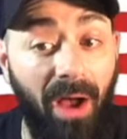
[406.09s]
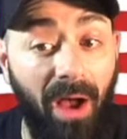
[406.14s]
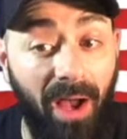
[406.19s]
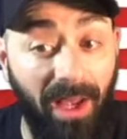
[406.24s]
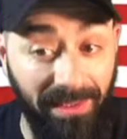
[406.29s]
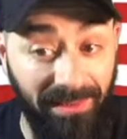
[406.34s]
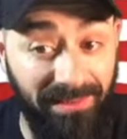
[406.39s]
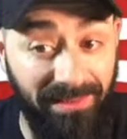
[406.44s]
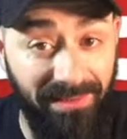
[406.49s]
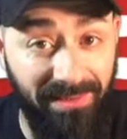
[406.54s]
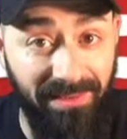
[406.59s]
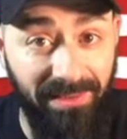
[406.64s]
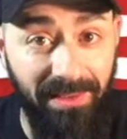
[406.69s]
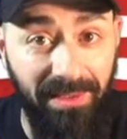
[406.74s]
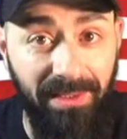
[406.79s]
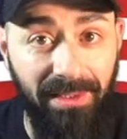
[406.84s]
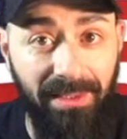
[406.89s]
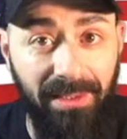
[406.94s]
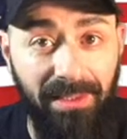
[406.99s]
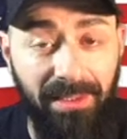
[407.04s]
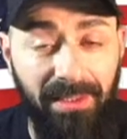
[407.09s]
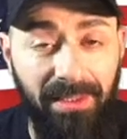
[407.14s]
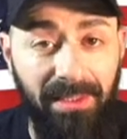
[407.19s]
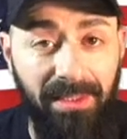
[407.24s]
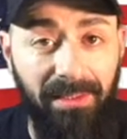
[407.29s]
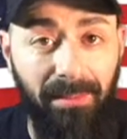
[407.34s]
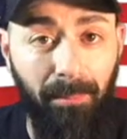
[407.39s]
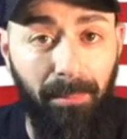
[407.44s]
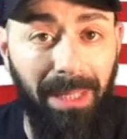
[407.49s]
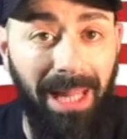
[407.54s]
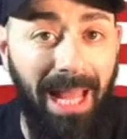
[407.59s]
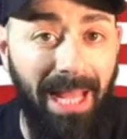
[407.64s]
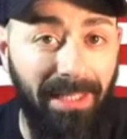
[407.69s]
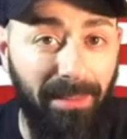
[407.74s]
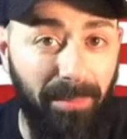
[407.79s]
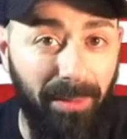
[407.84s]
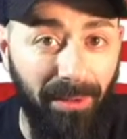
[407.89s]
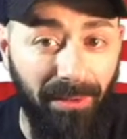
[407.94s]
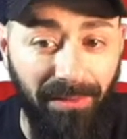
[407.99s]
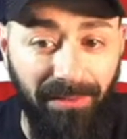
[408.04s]
us,
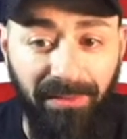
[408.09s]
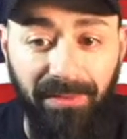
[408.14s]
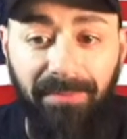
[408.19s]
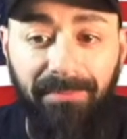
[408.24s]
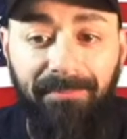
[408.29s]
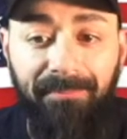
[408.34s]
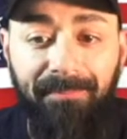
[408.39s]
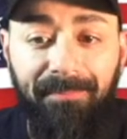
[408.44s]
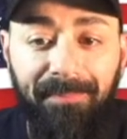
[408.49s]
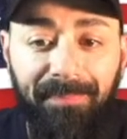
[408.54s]
black person.